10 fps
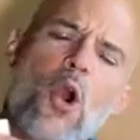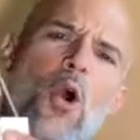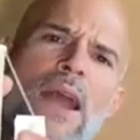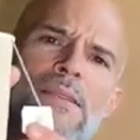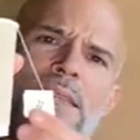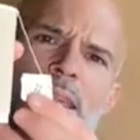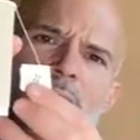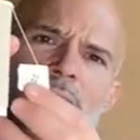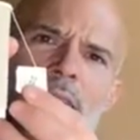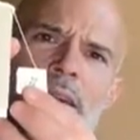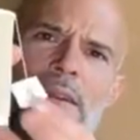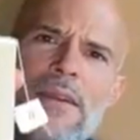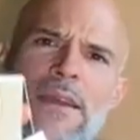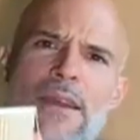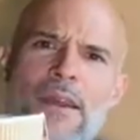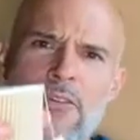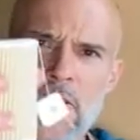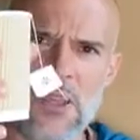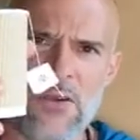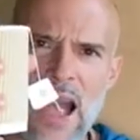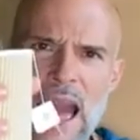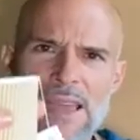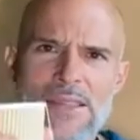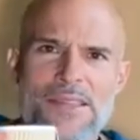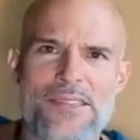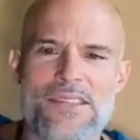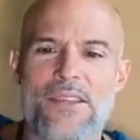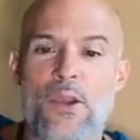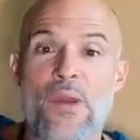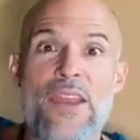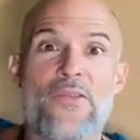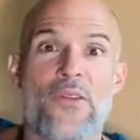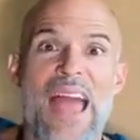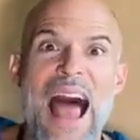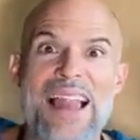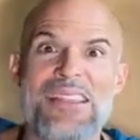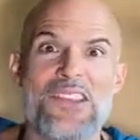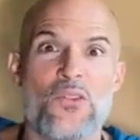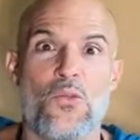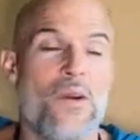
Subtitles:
coca tea here for you guys. This is great for the altitude.